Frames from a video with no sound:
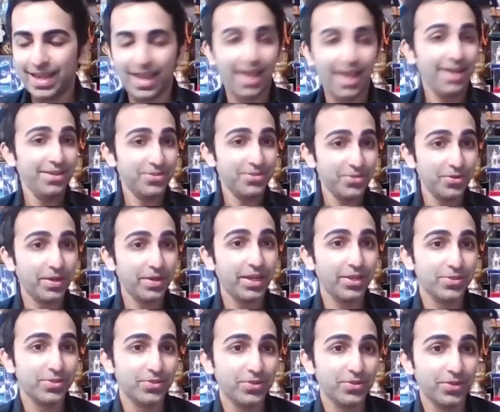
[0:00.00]
And it's okay,
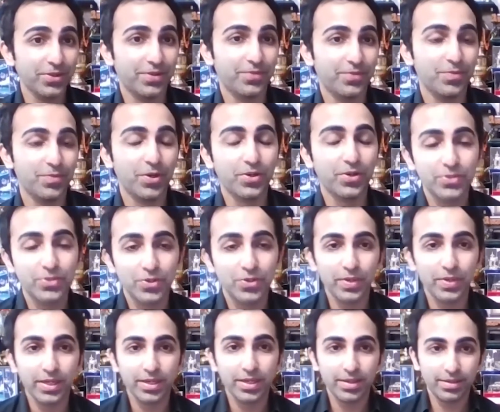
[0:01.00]
it's good because you're
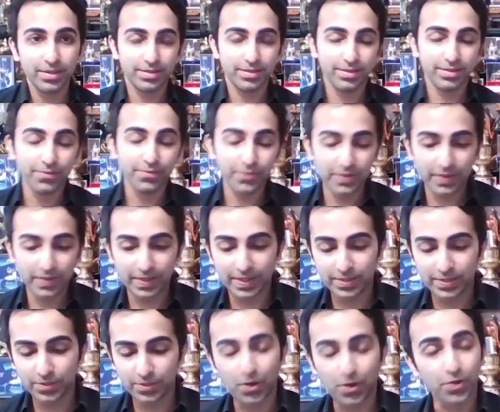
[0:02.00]
doing different
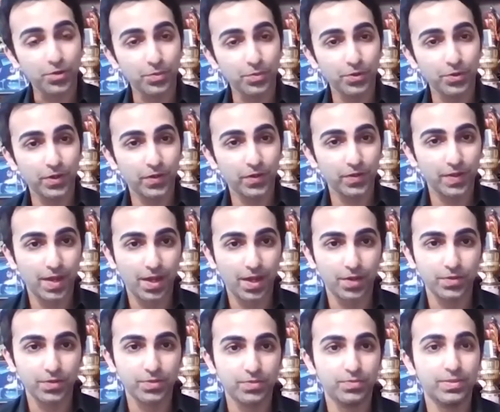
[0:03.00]
things, you're contributing to the
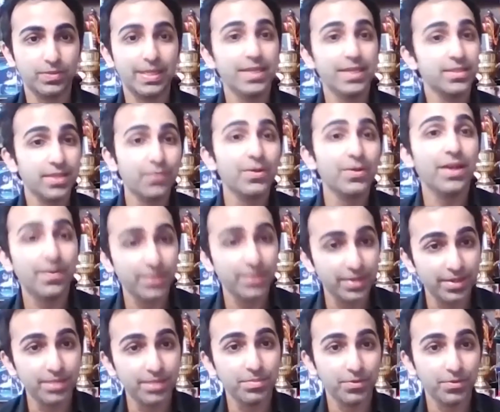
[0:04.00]
house, things that we never
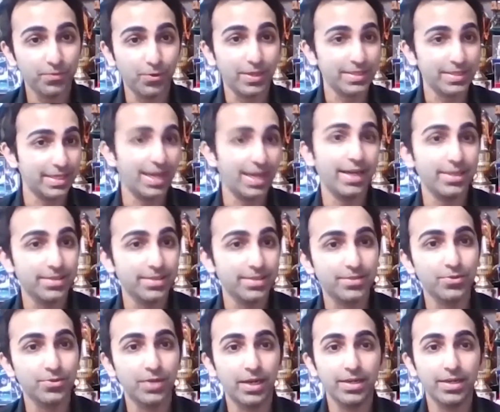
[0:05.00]
did before. As guys,
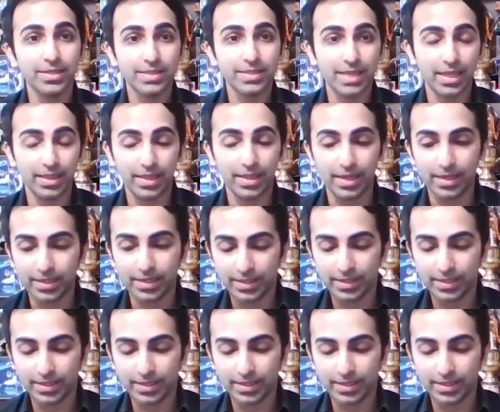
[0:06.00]
you'll understand that.